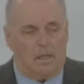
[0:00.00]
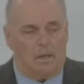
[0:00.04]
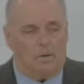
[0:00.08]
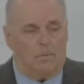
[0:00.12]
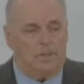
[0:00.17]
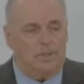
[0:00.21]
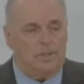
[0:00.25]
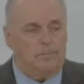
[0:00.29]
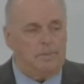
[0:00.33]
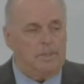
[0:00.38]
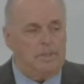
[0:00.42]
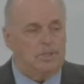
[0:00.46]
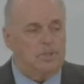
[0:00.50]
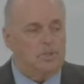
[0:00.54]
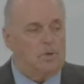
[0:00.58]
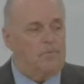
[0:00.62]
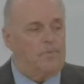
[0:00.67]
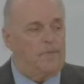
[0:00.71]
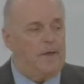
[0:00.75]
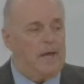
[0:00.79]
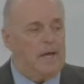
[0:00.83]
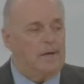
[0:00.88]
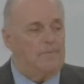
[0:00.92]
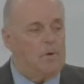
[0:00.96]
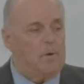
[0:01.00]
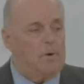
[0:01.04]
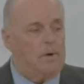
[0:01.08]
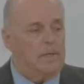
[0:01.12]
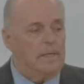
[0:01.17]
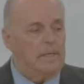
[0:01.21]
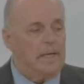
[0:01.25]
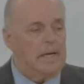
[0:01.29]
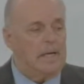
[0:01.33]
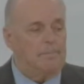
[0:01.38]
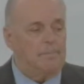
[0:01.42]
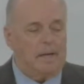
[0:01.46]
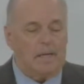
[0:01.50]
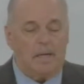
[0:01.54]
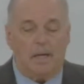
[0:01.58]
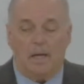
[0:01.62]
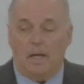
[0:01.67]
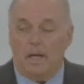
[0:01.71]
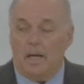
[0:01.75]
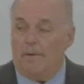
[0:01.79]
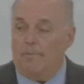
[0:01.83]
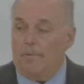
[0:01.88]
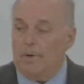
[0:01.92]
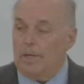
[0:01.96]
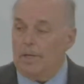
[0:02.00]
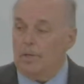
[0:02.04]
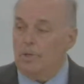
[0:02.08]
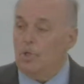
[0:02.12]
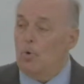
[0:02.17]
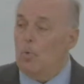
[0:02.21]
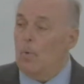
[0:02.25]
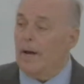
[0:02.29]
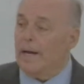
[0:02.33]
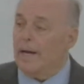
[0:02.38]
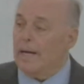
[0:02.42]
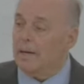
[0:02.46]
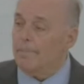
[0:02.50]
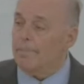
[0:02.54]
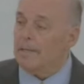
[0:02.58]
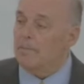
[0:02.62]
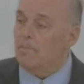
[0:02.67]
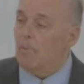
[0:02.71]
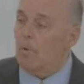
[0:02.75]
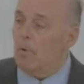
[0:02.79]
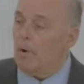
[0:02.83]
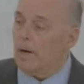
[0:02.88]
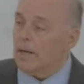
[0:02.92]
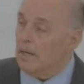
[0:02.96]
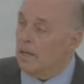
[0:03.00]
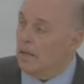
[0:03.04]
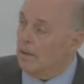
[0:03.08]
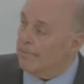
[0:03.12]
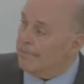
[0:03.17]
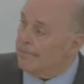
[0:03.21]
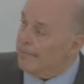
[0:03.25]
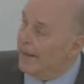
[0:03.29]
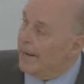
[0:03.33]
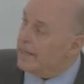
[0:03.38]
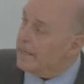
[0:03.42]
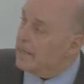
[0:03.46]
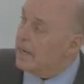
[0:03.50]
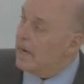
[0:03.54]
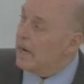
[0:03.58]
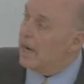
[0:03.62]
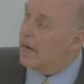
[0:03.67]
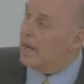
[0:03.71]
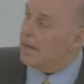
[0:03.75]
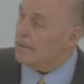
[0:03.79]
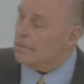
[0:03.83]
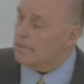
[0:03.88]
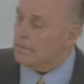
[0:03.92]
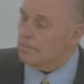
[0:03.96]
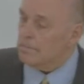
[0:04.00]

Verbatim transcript: We should be so thankful on a daily basis. When you wake up in the morning, thank God.